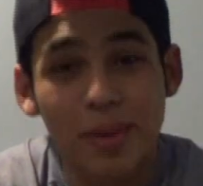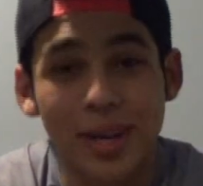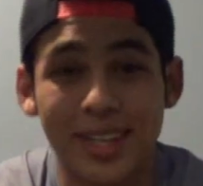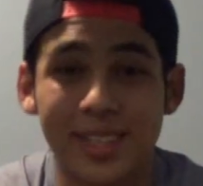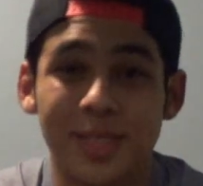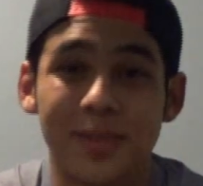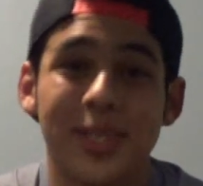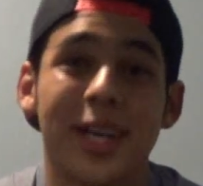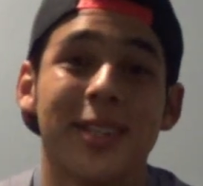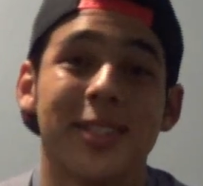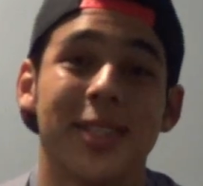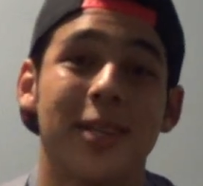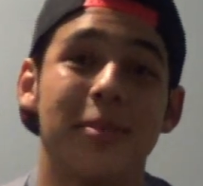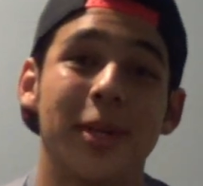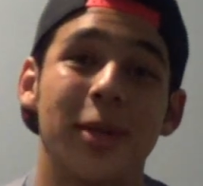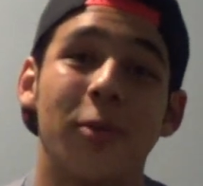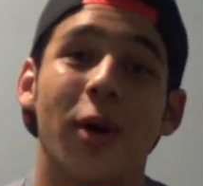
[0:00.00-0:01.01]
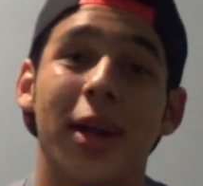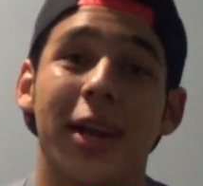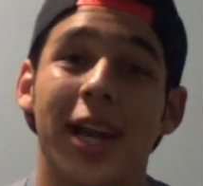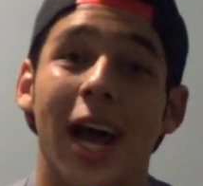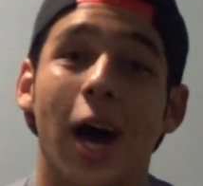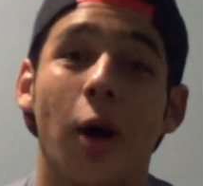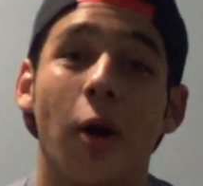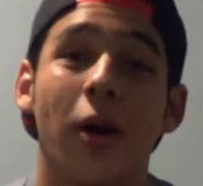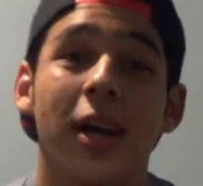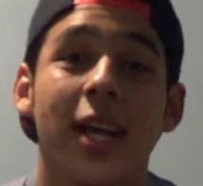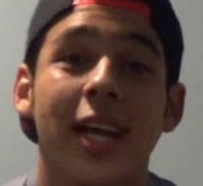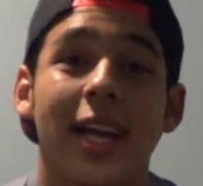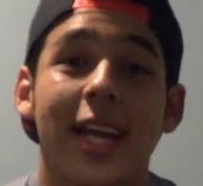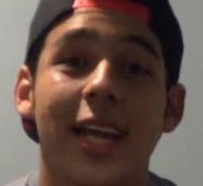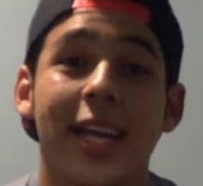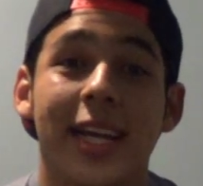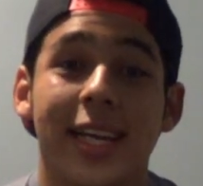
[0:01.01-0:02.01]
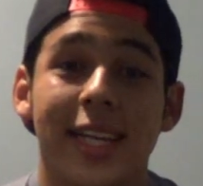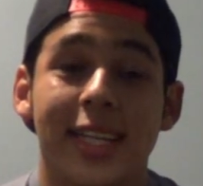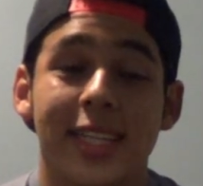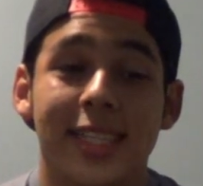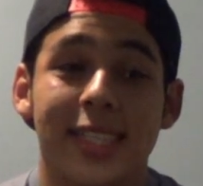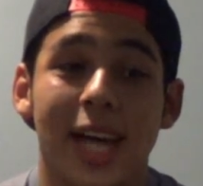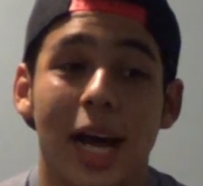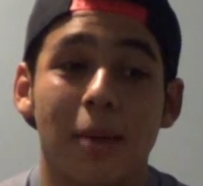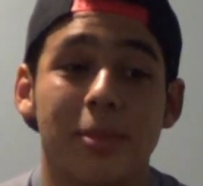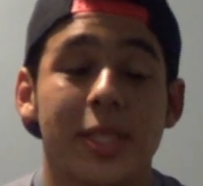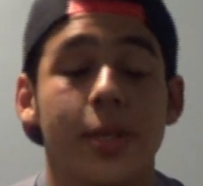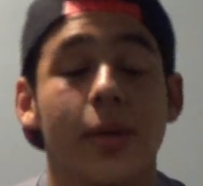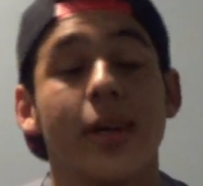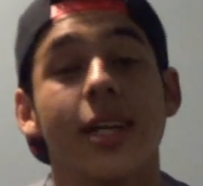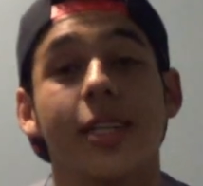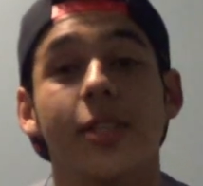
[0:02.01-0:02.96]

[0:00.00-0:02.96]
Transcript: my YouTube channel is going to be run now is I'm still going